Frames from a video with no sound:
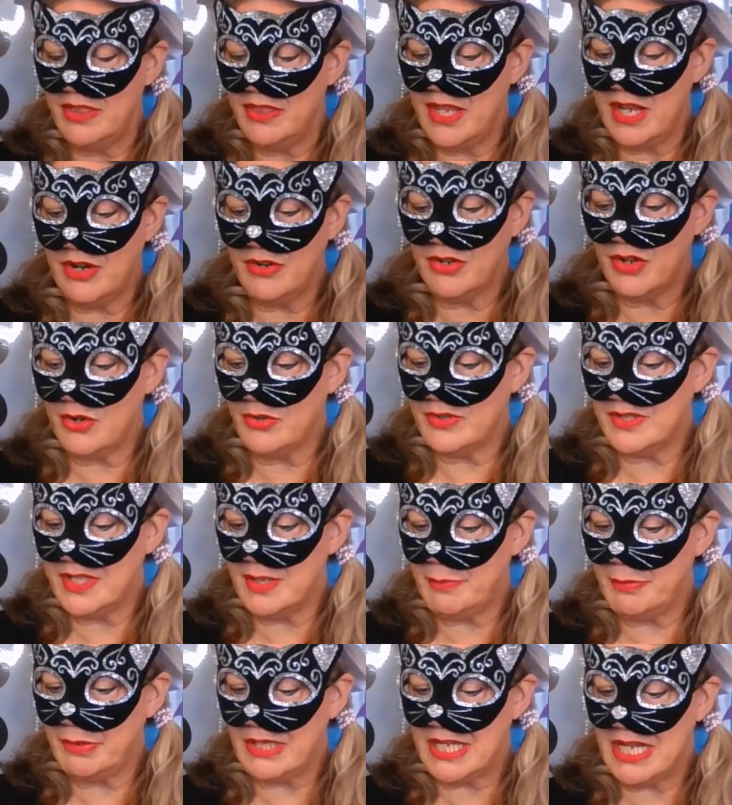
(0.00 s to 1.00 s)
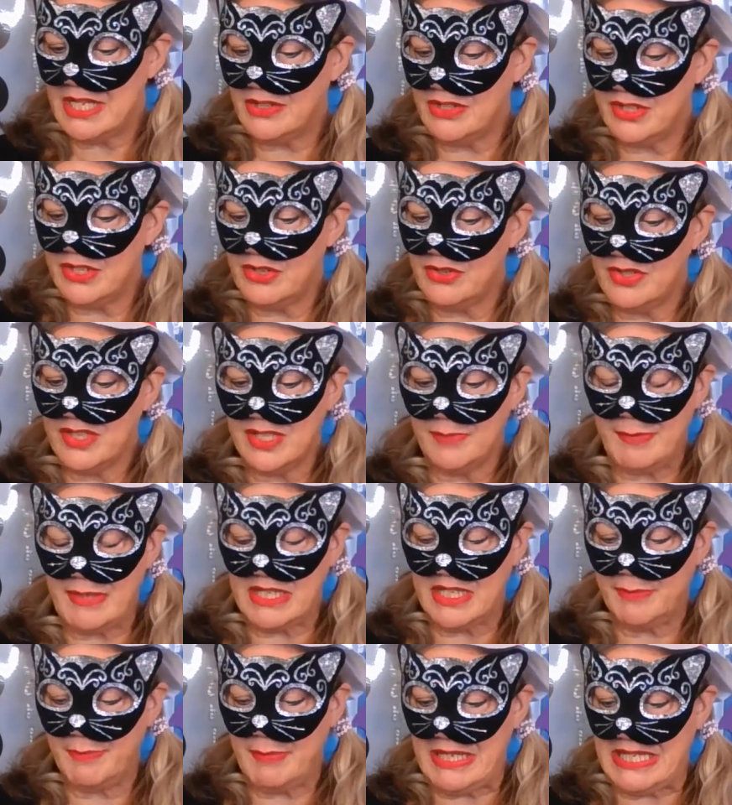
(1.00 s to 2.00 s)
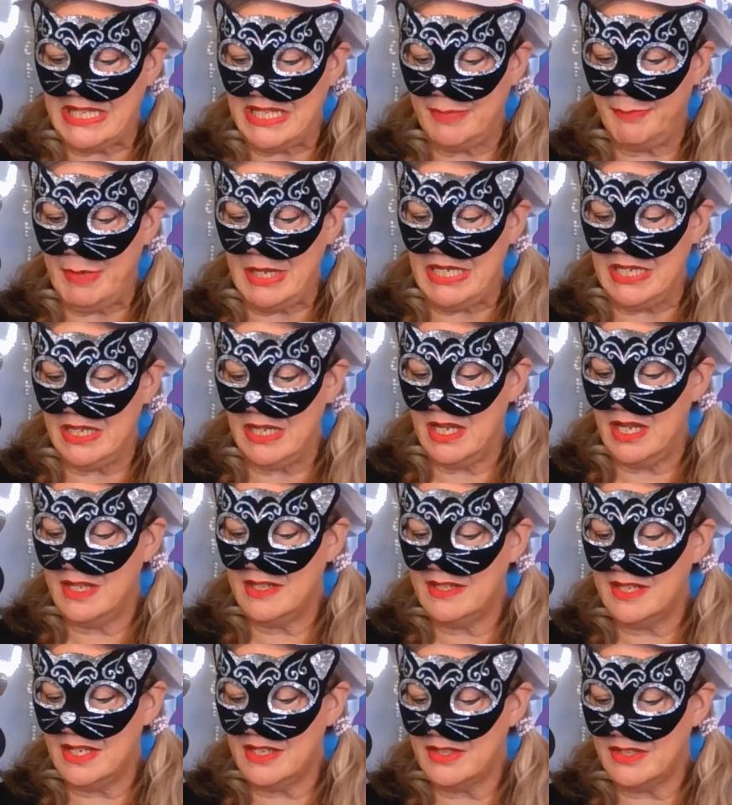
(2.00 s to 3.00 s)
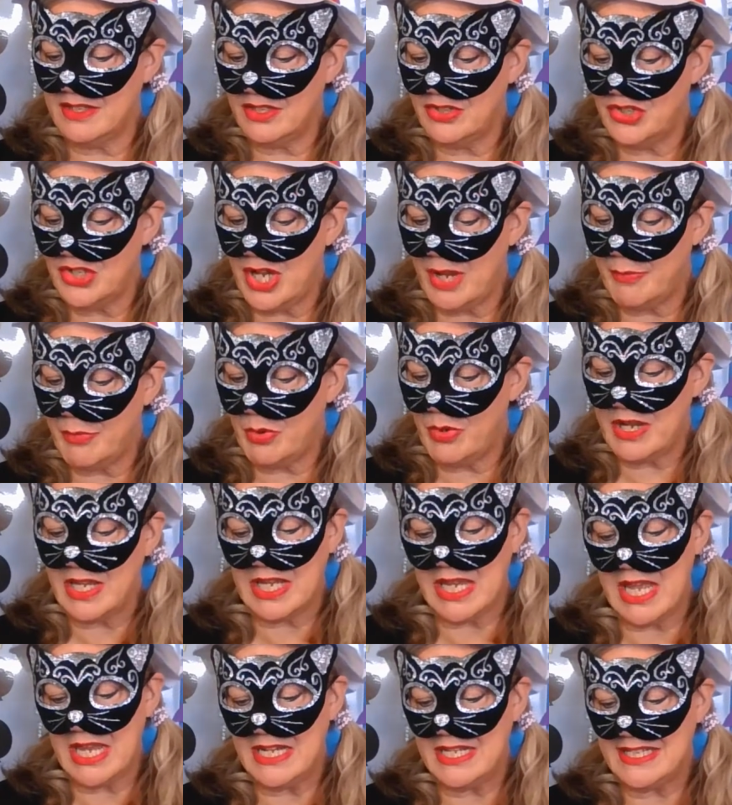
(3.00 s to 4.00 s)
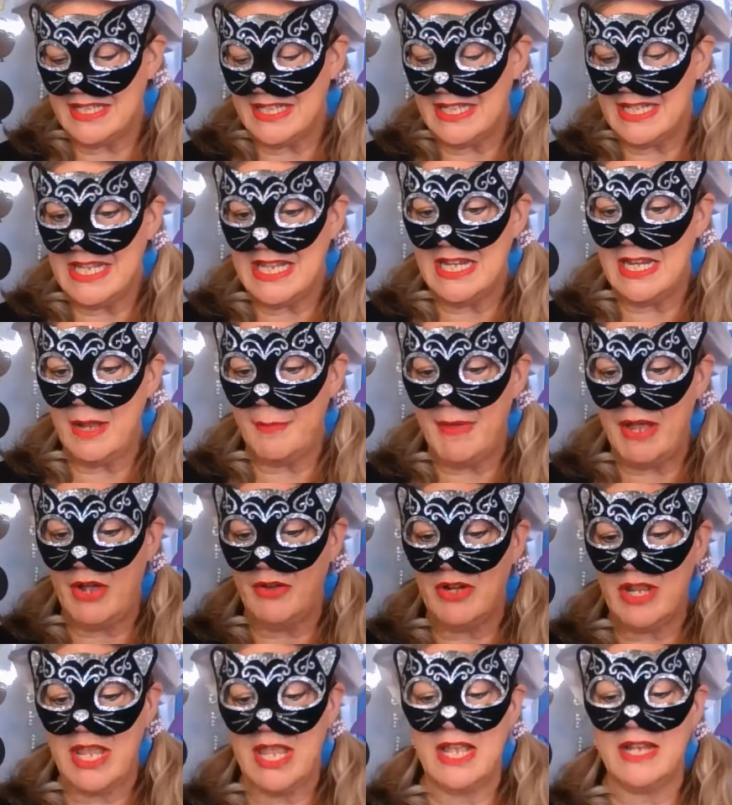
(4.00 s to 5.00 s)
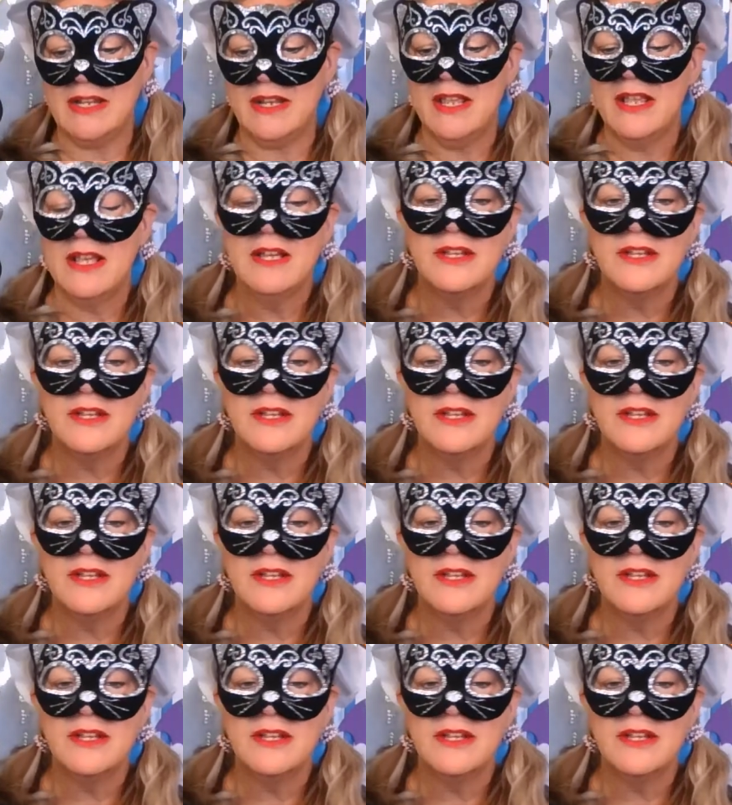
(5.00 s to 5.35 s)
There goes the planter, spit, spit, spit. It does the job quick and is neat about it.